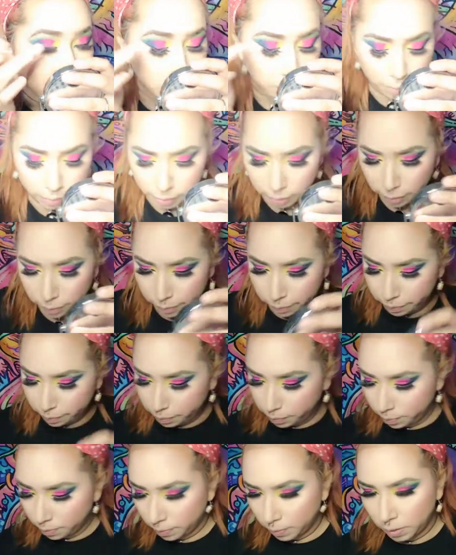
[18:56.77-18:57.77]
There we
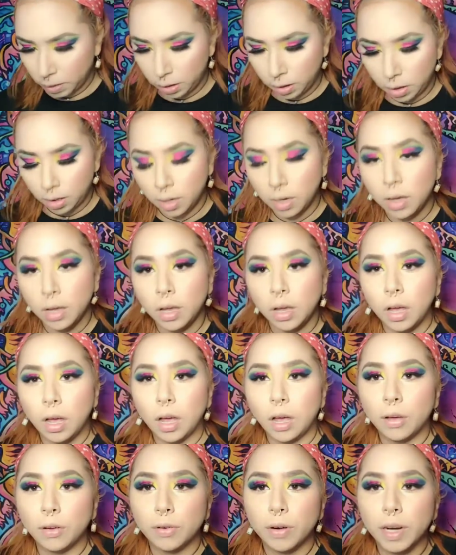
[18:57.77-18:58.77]
go.
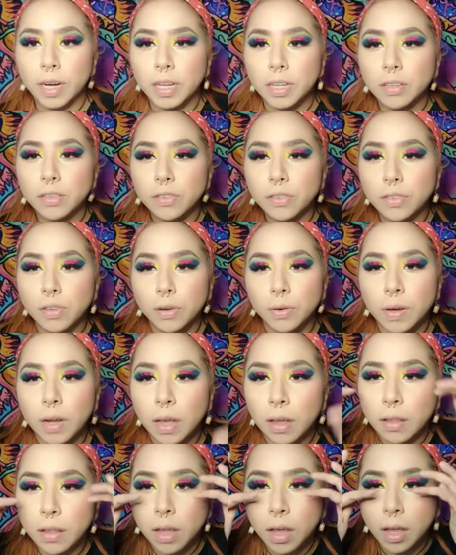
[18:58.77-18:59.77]
Alrighty, so
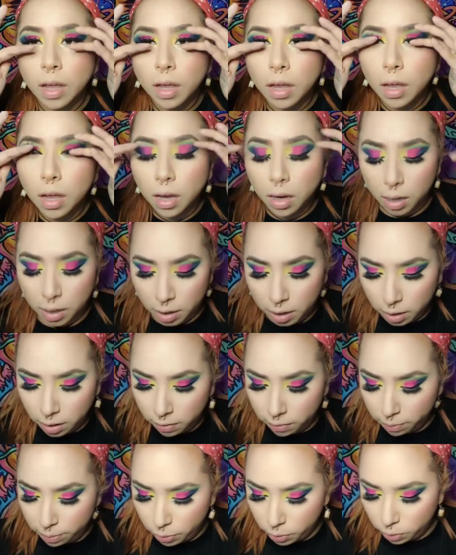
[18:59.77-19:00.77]
now that I
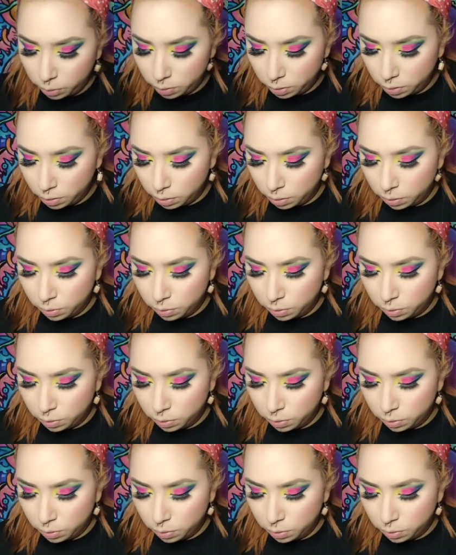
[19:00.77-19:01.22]
have both of